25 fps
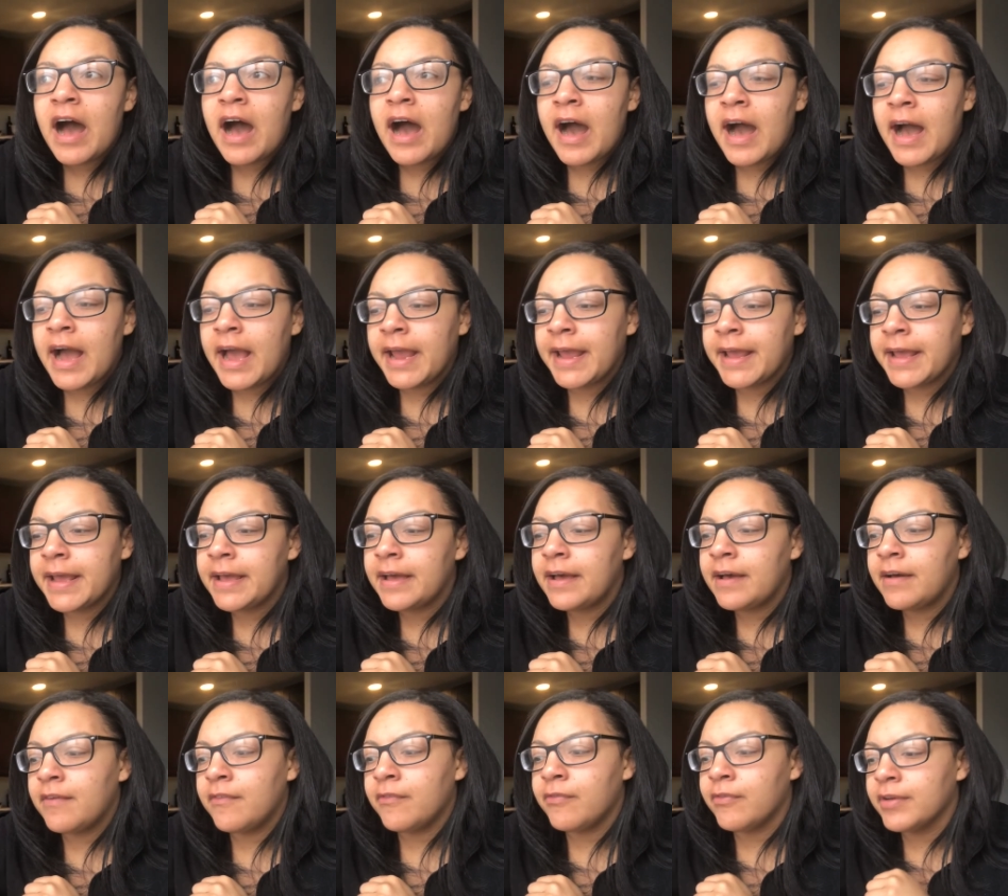I
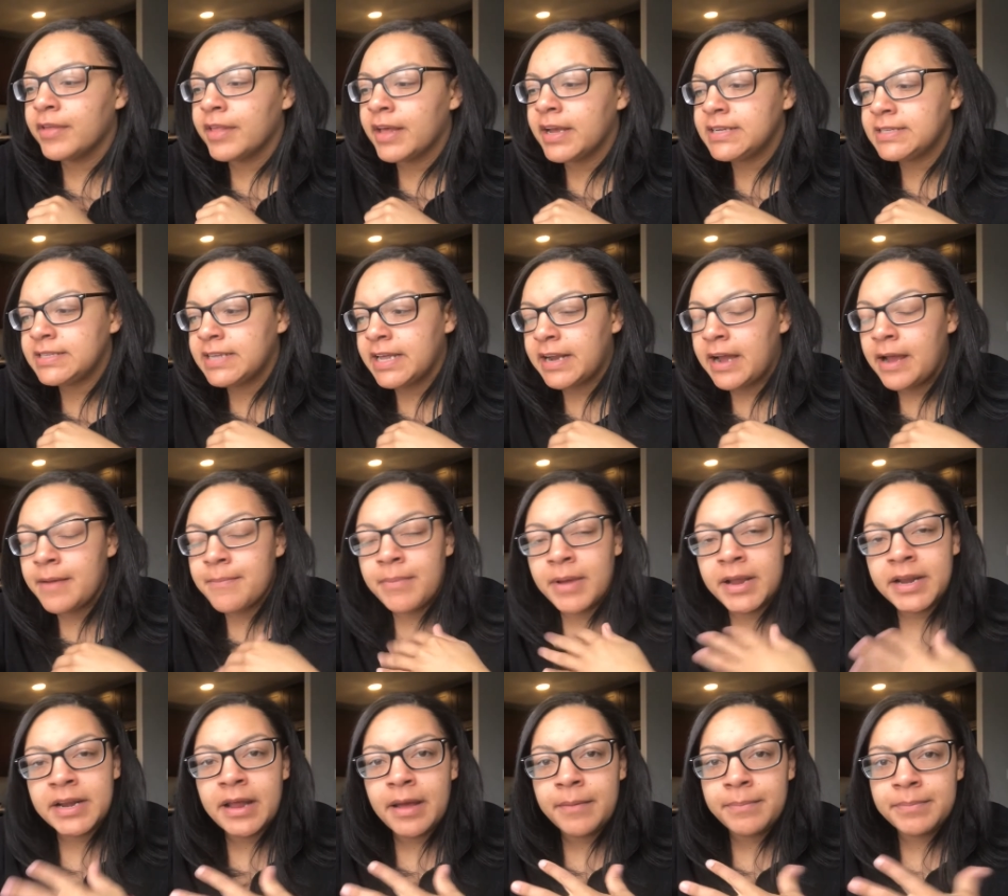realized that I
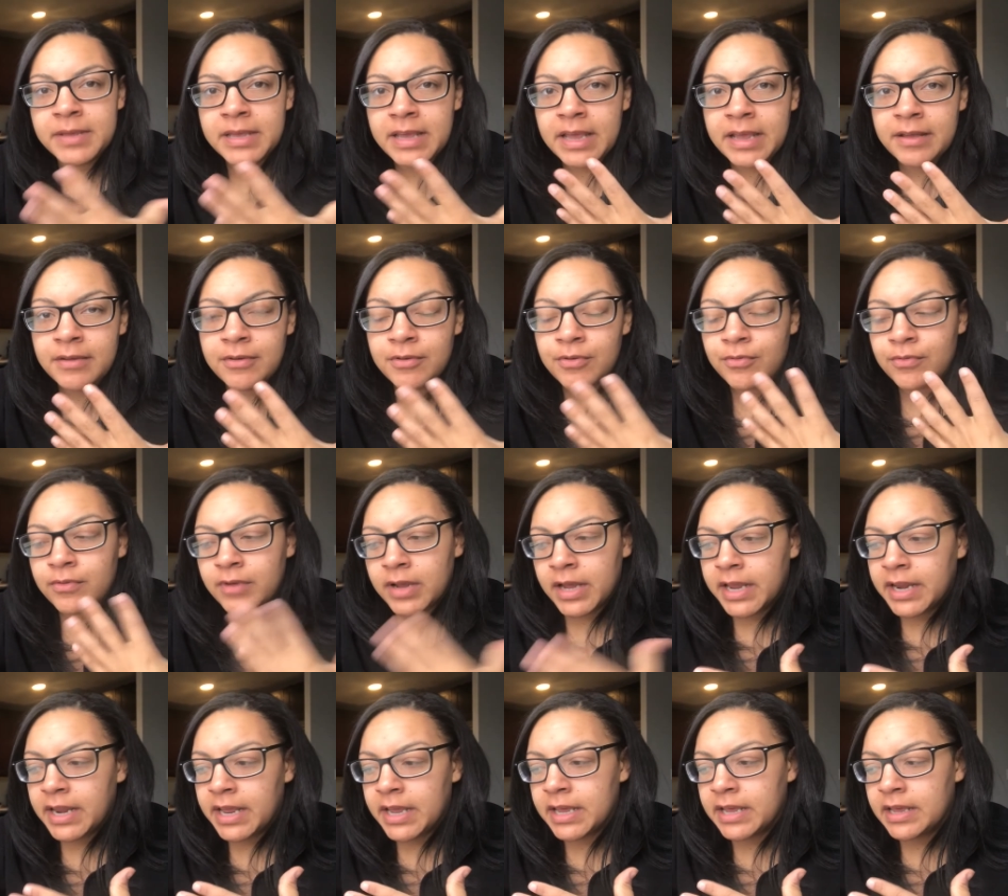might not be
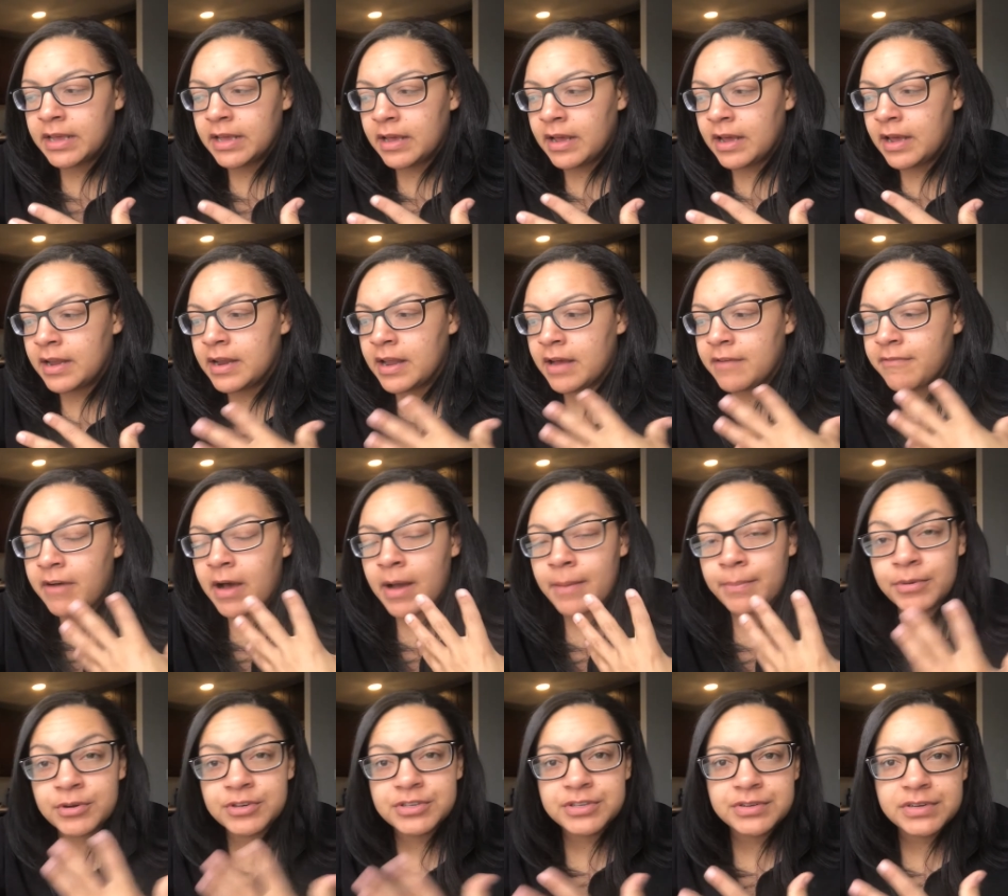creating enough
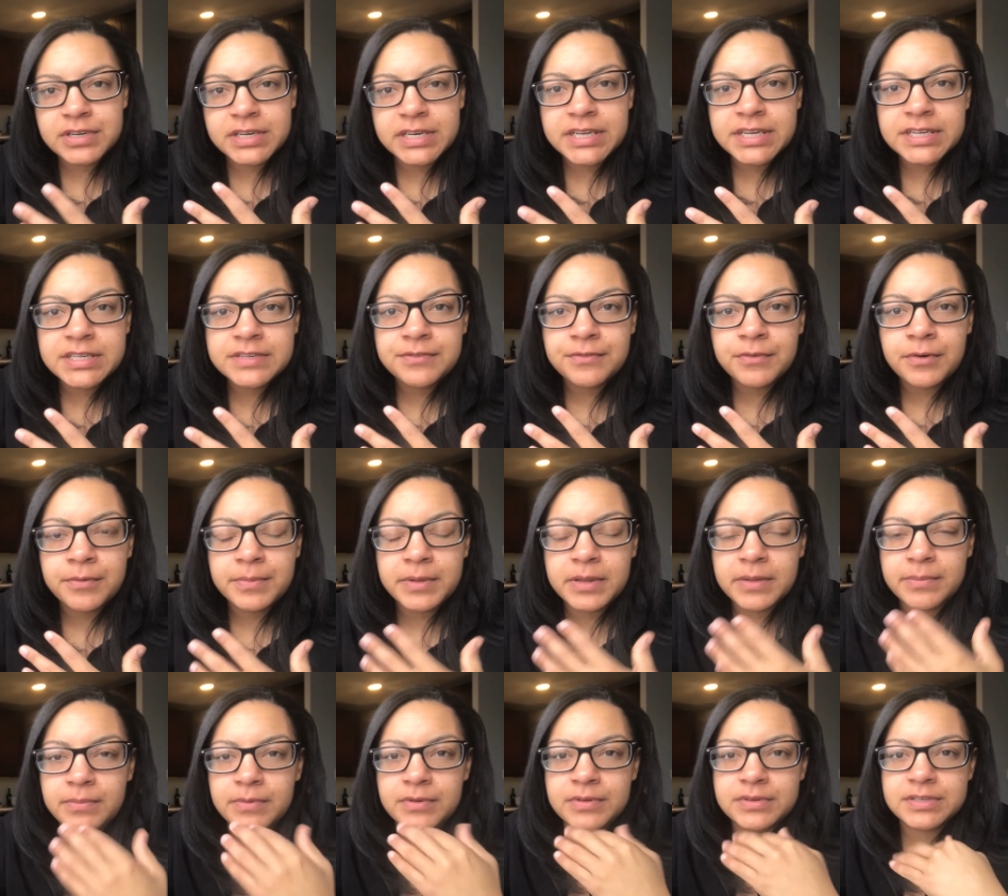opportunities for
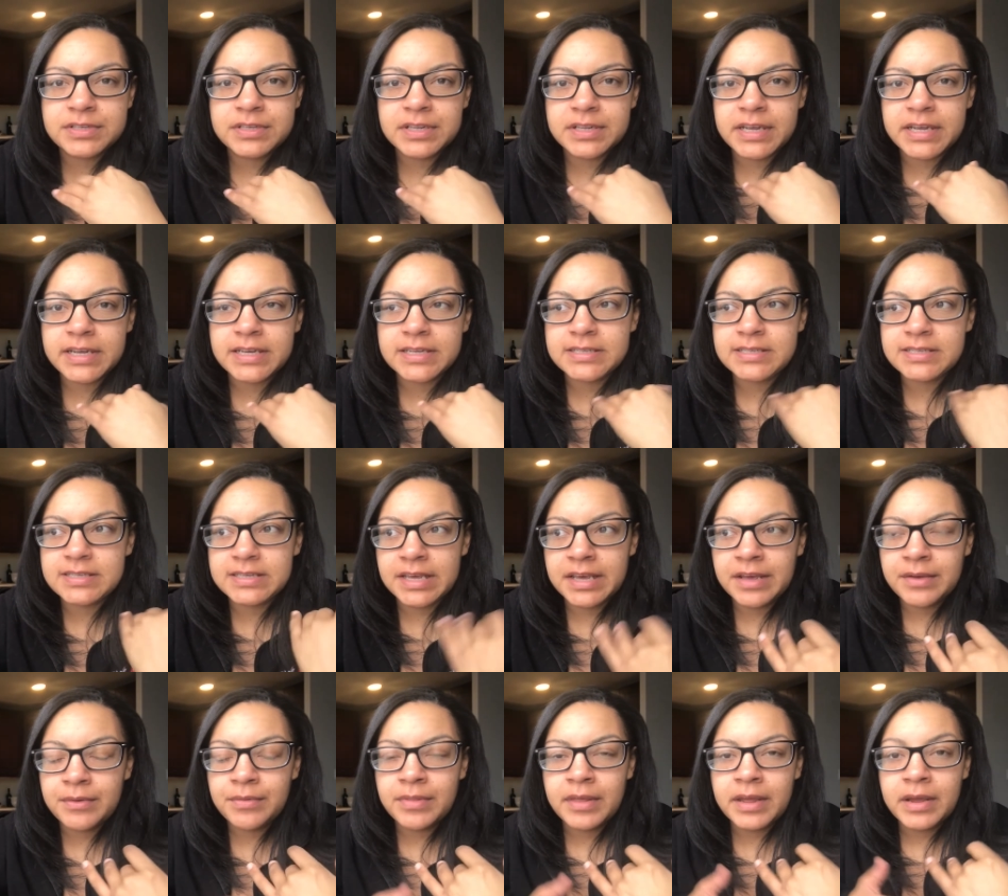people to like
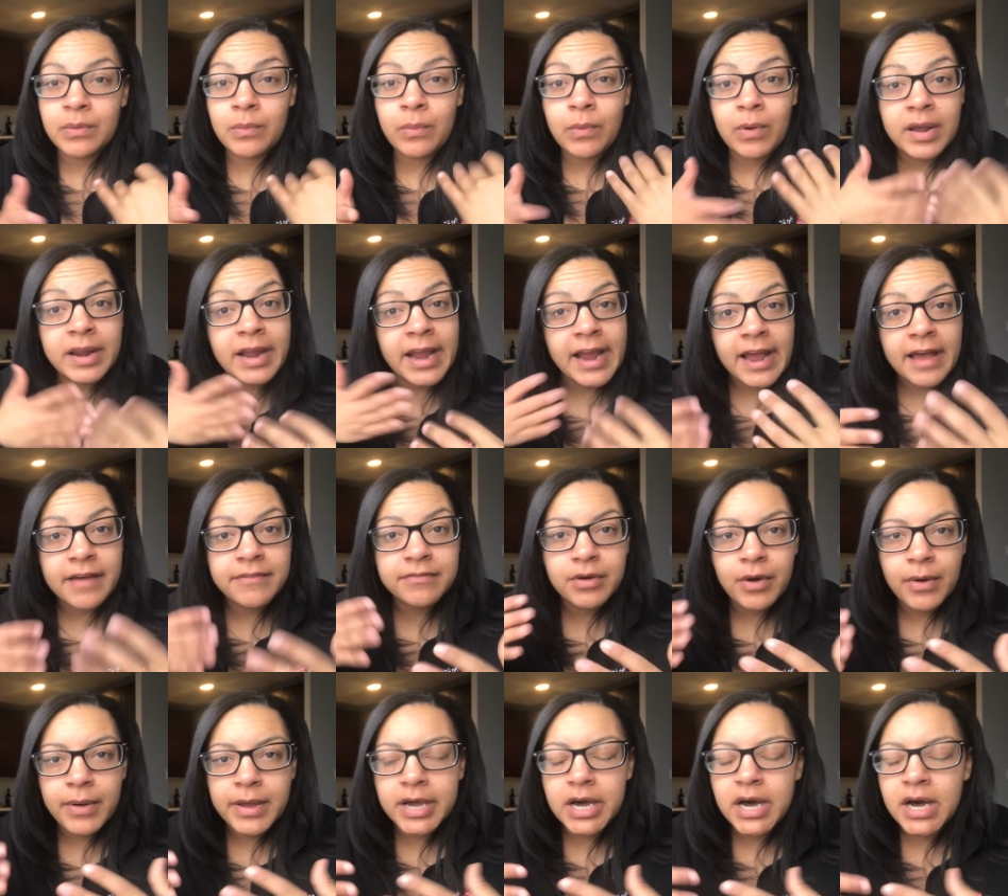see like what I have
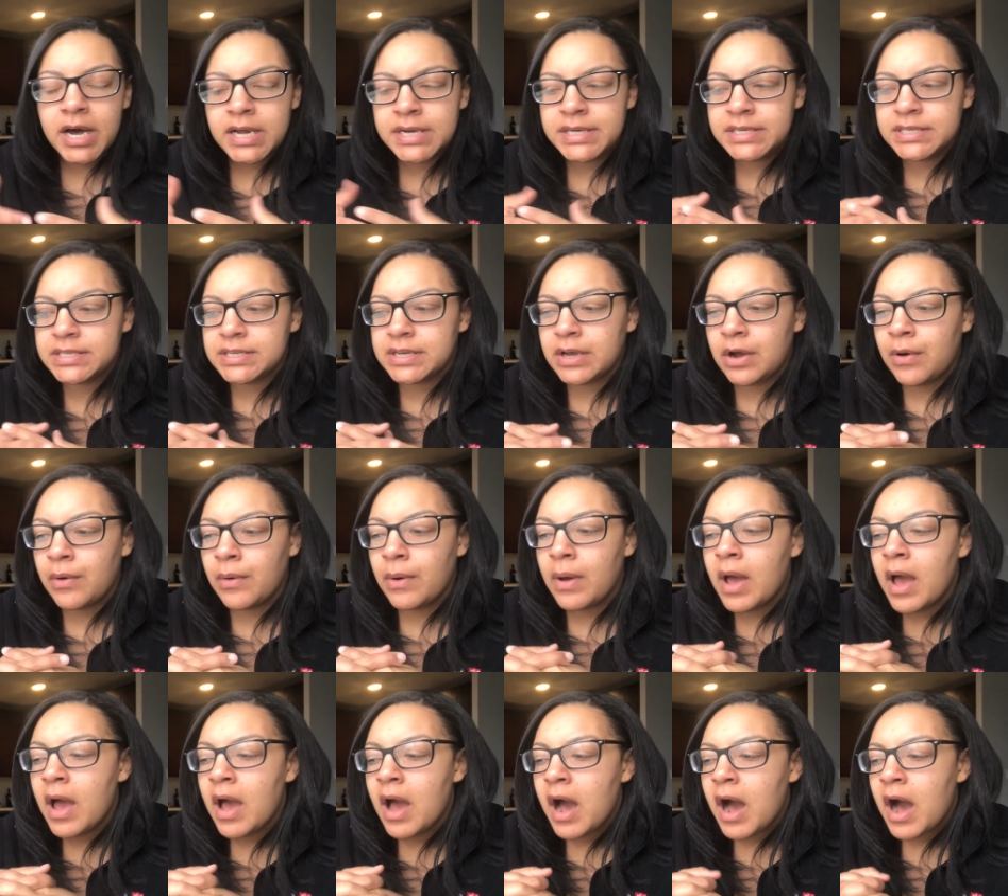going on, so
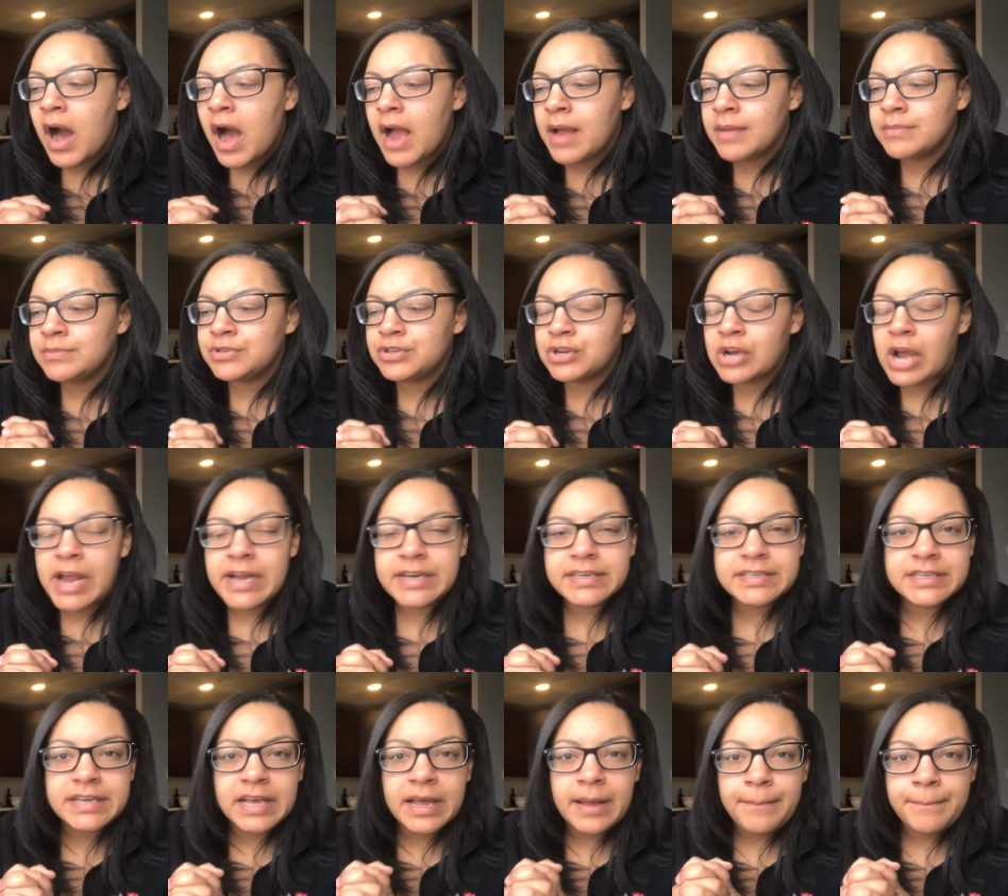I'm trying
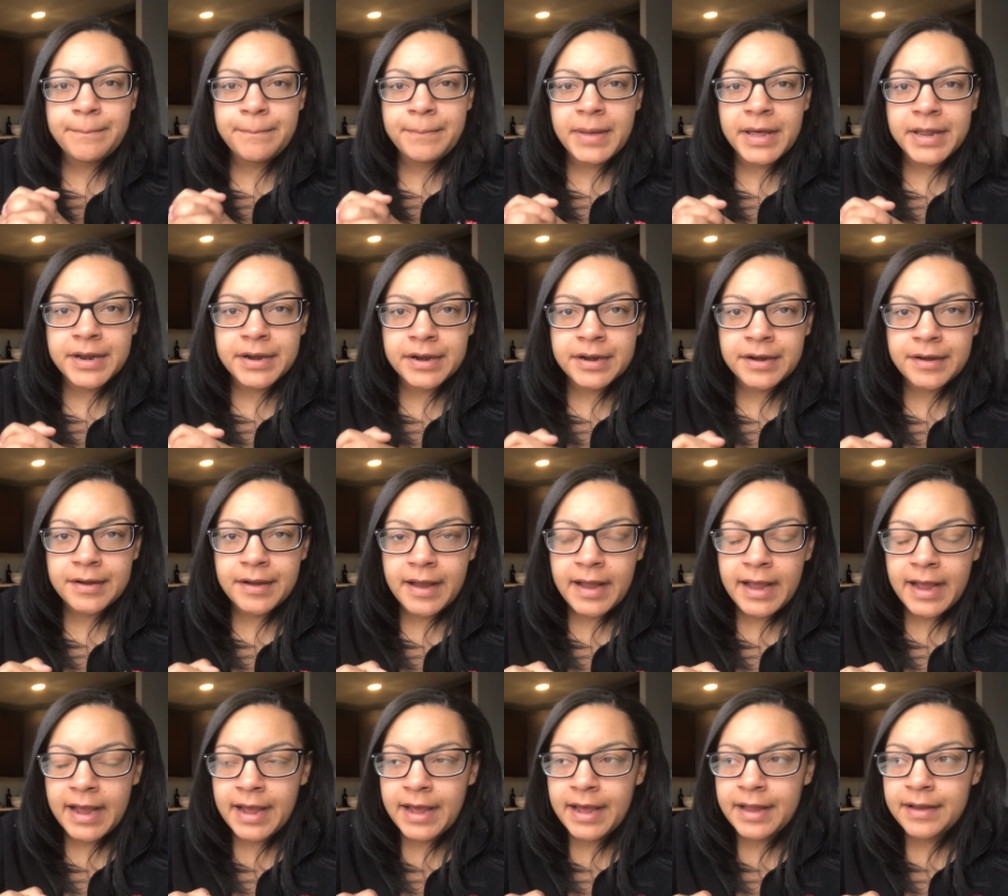to get better
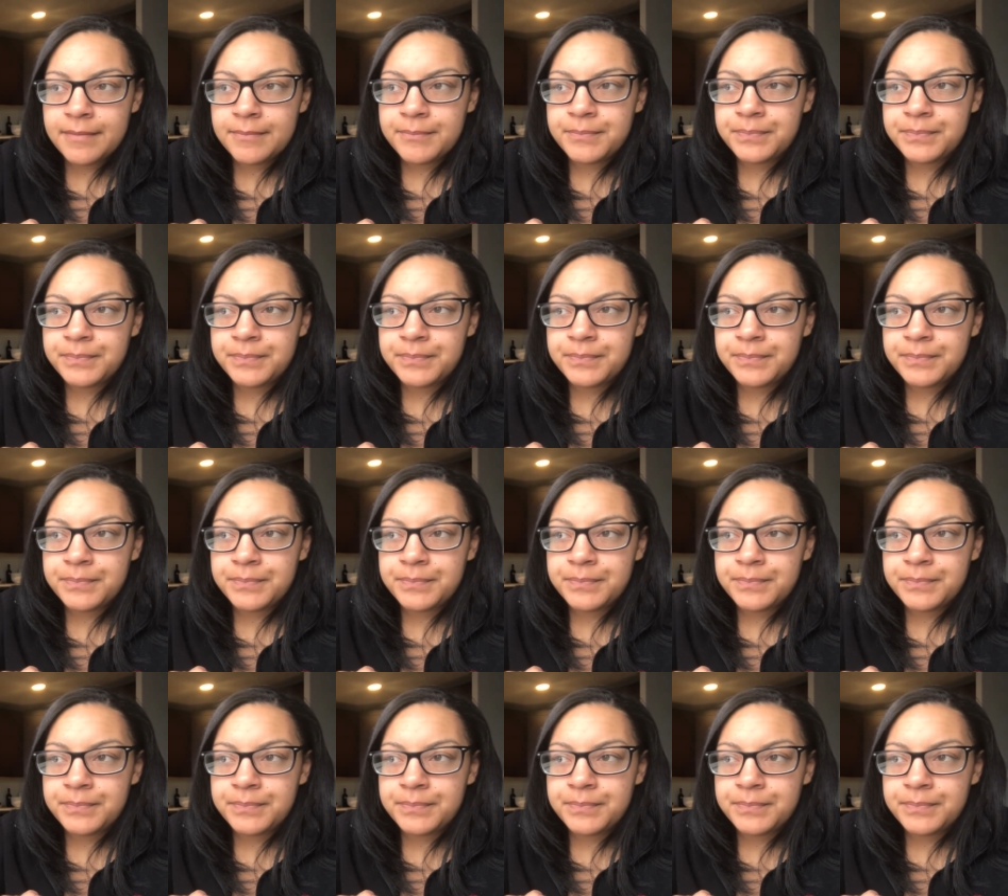at